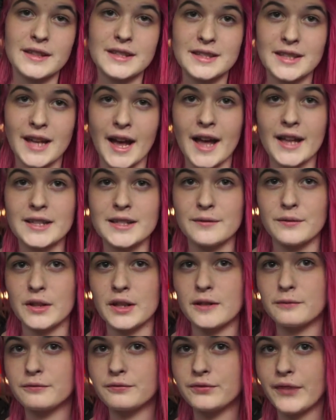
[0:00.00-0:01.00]
the
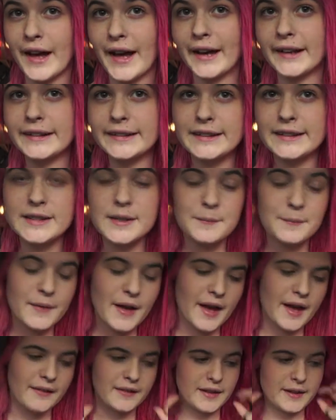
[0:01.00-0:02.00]
scientific facts.
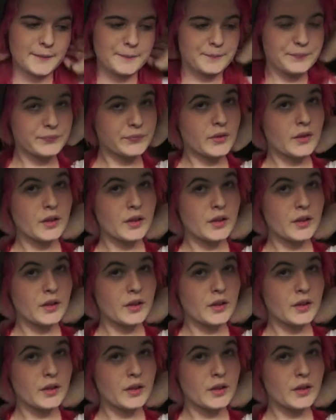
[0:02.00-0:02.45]
And then